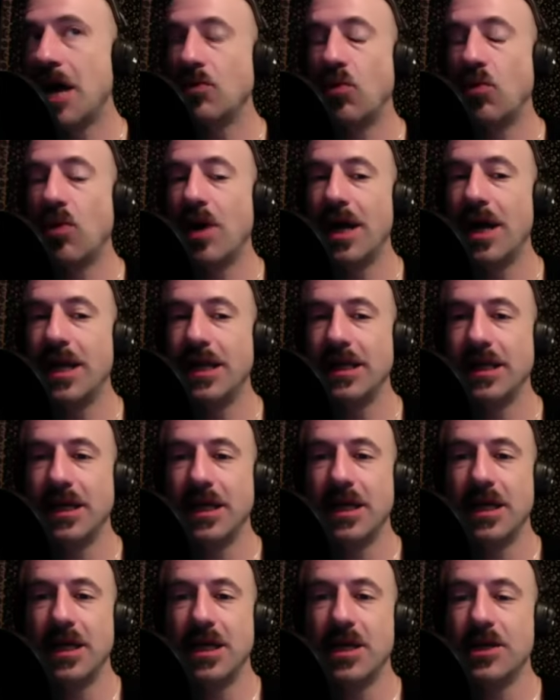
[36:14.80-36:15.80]
What?
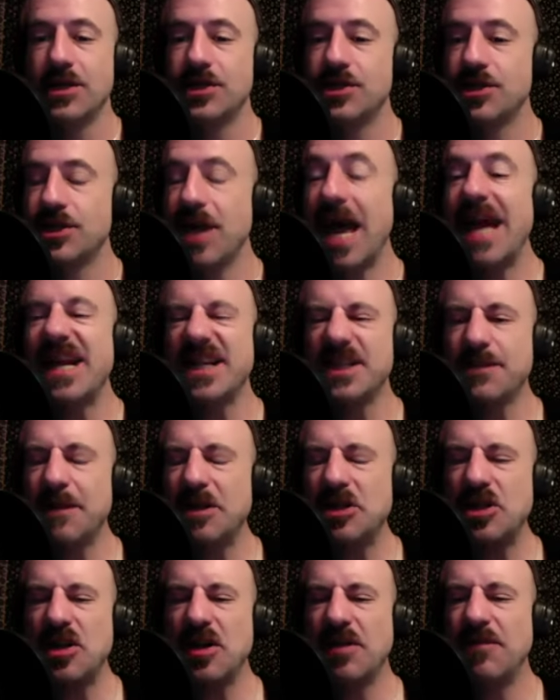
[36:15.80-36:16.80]
And
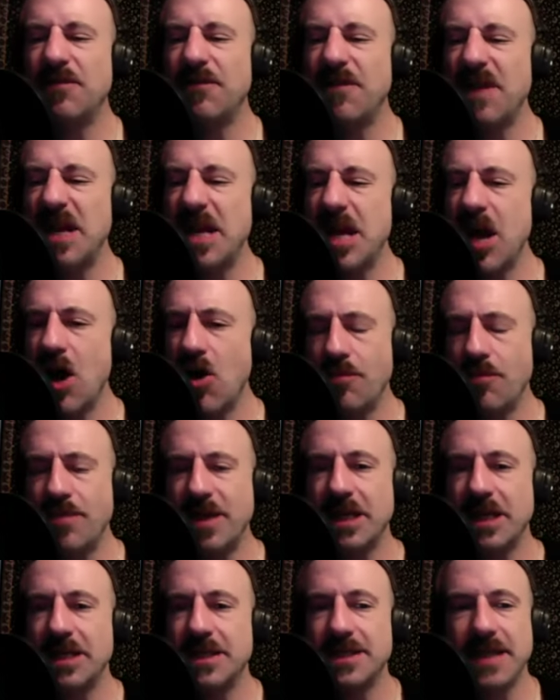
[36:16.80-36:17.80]
especially on video,
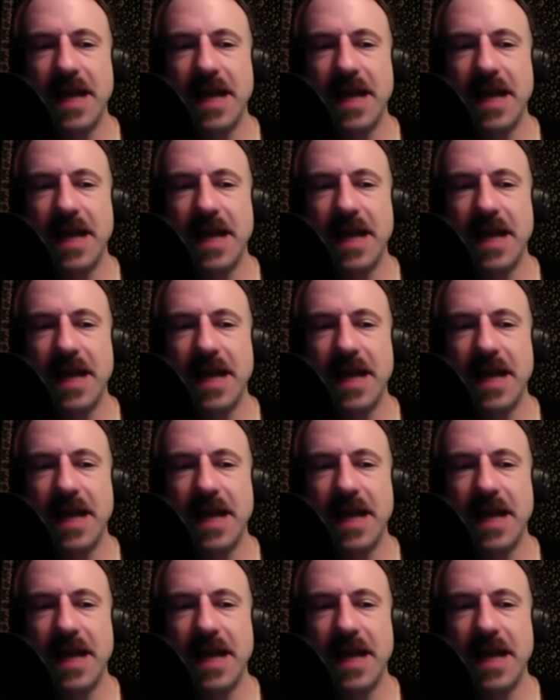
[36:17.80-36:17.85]
because